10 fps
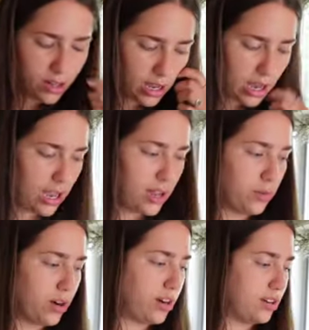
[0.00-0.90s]
And
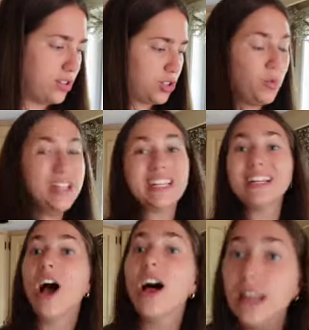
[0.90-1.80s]
we're gonna squeeze in
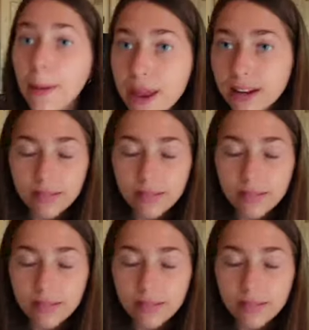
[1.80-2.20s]
a lemon. I